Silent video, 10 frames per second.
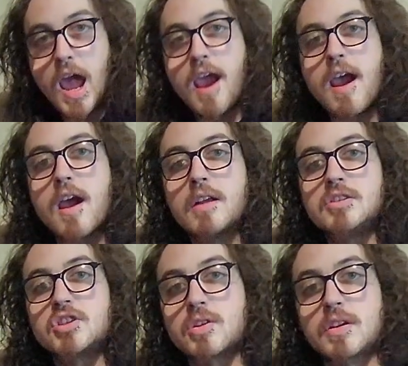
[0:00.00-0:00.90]
and
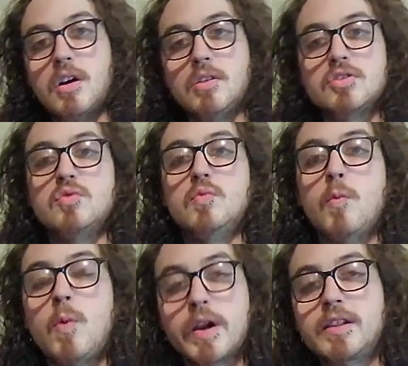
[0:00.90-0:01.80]
turn it all into
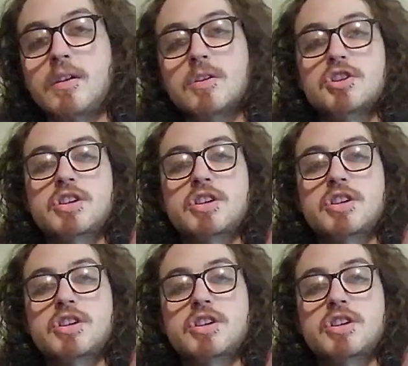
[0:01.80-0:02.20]
one large